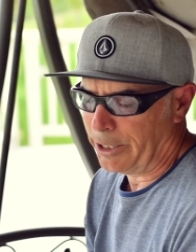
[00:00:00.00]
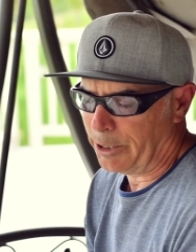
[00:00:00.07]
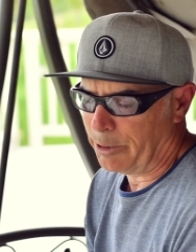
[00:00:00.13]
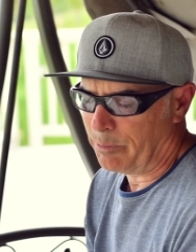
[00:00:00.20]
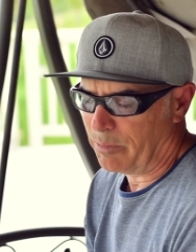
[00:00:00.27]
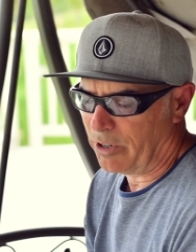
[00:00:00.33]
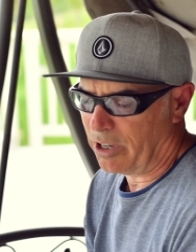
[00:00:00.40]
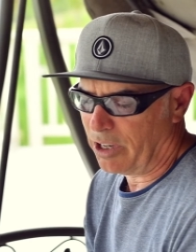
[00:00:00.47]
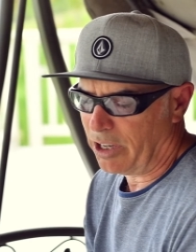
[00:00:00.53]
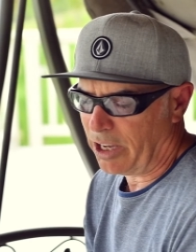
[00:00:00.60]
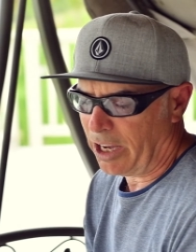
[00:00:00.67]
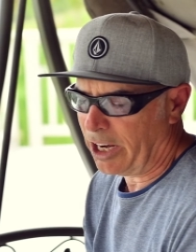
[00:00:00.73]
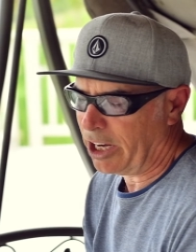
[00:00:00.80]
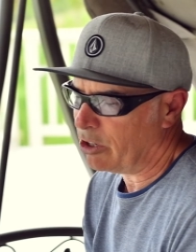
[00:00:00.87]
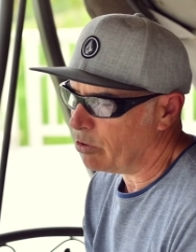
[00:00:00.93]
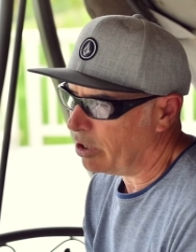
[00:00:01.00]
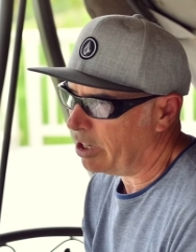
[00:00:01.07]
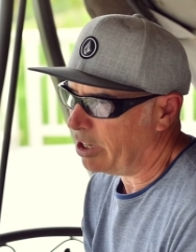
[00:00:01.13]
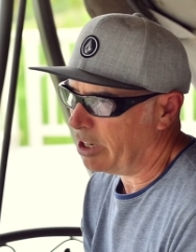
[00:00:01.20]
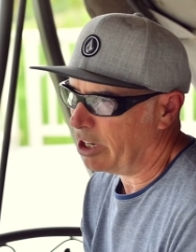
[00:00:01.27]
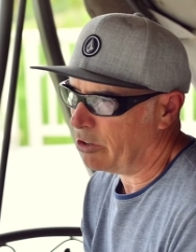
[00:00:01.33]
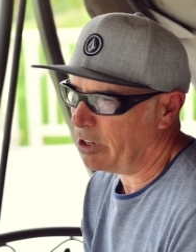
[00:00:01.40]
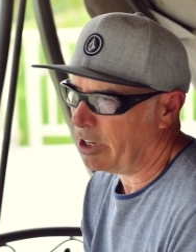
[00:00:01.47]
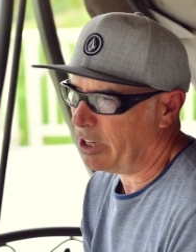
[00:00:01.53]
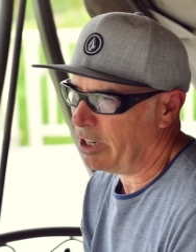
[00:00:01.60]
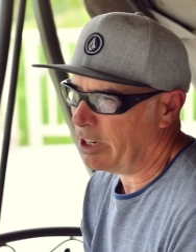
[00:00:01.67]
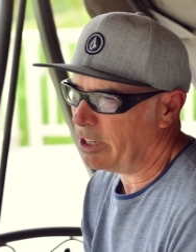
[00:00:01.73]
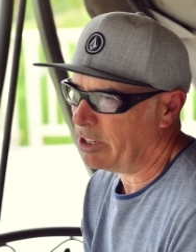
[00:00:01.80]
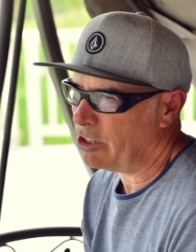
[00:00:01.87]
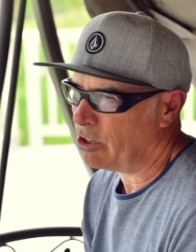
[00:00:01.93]
Um, and I cried and I cried and
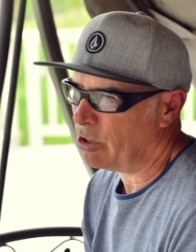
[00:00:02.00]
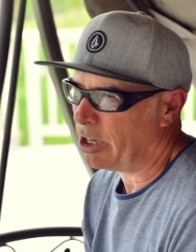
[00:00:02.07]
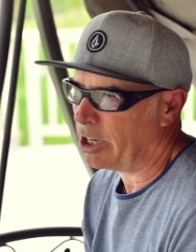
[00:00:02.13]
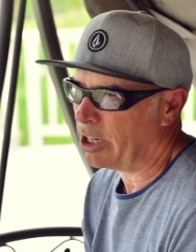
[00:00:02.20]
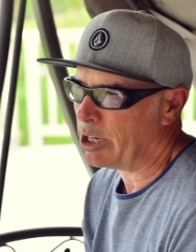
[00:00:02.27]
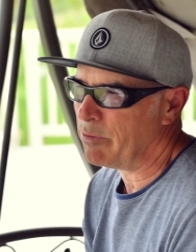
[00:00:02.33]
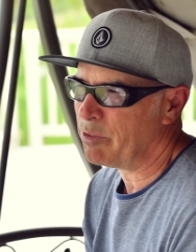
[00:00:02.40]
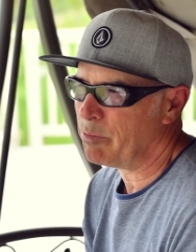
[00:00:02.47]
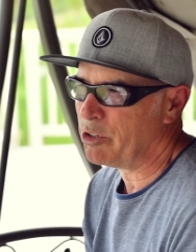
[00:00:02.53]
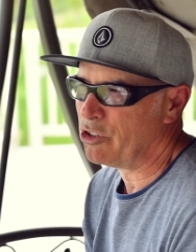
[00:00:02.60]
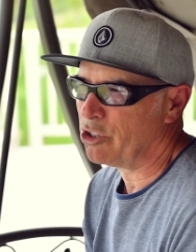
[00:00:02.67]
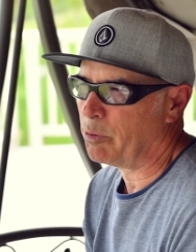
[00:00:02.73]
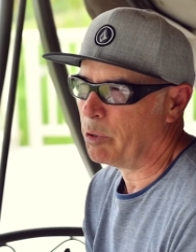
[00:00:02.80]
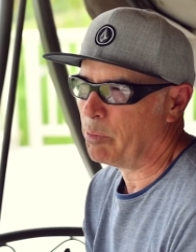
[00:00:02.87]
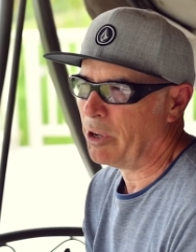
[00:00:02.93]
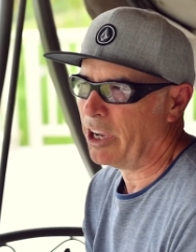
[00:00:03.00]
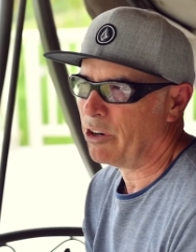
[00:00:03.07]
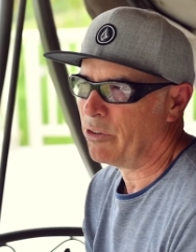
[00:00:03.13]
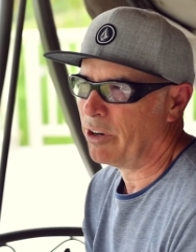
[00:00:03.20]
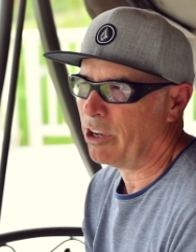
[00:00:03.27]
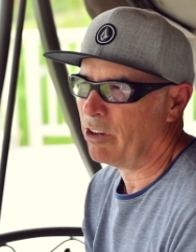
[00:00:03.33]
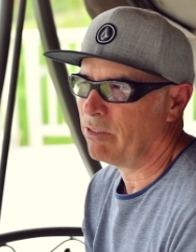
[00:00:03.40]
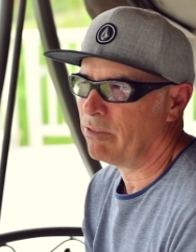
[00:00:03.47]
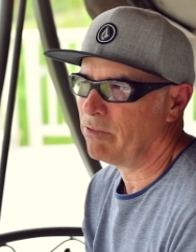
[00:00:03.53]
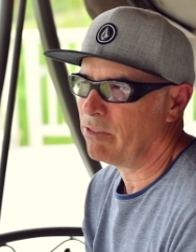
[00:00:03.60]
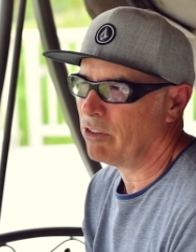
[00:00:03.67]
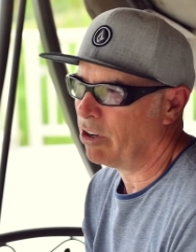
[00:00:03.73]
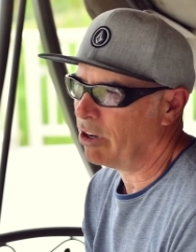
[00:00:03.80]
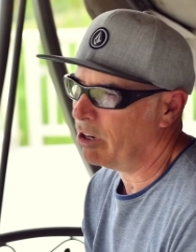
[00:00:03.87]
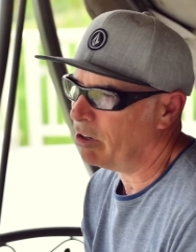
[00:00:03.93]
I, you know, I come from a German background,
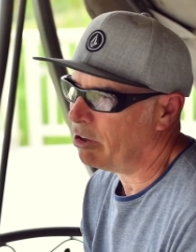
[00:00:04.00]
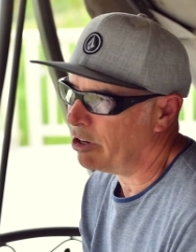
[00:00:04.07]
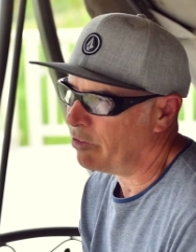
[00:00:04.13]
not a lot of